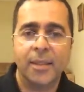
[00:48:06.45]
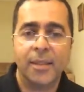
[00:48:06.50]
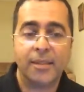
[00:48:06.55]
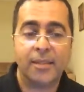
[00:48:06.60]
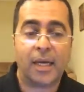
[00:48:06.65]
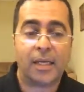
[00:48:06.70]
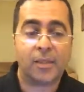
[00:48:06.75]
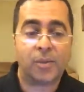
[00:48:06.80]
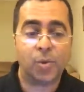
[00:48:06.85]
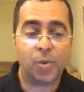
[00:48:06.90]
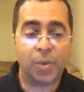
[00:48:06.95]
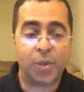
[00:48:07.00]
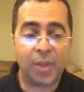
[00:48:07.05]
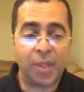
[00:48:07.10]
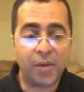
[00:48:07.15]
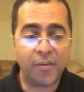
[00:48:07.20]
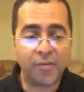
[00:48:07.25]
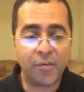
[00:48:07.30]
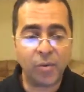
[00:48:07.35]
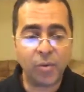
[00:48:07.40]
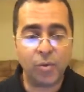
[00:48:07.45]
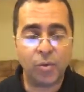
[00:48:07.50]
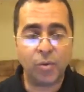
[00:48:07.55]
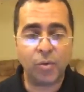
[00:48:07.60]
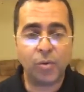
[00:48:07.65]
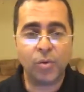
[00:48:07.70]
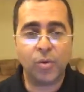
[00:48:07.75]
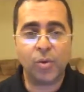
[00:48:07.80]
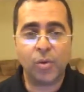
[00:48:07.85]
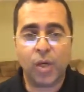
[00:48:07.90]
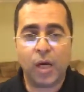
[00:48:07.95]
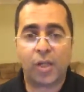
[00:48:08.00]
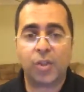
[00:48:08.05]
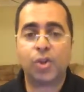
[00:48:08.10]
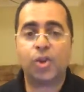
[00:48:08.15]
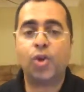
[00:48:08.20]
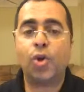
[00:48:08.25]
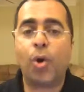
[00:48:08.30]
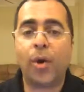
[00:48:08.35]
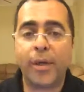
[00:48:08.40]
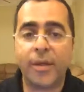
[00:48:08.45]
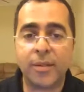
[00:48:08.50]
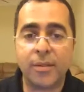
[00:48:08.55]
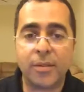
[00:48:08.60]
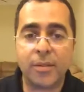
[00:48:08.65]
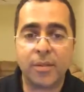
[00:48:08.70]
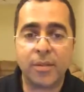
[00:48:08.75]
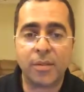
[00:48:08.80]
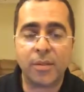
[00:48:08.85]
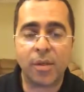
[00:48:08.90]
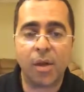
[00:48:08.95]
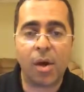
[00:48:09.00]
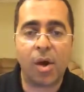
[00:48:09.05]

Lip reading: that could give you a choice